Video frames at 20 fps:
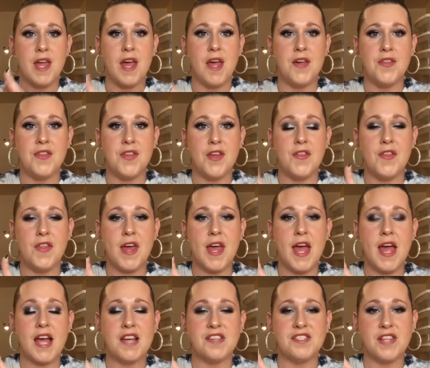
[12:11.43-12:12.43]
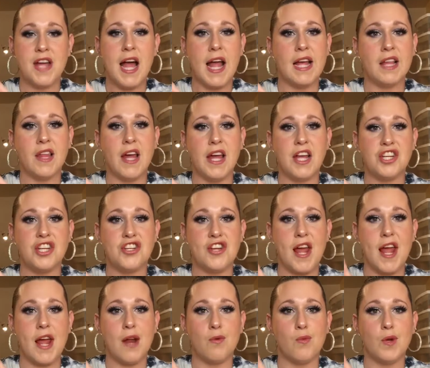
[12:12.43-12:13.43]
And then it has the highlight
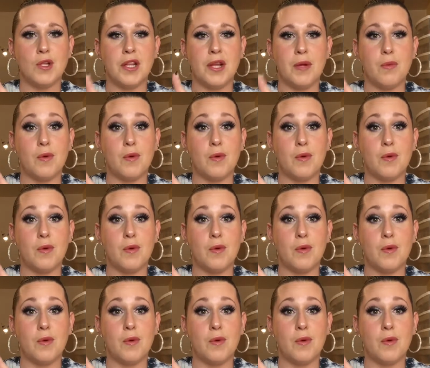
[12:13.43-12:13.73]
shade, really,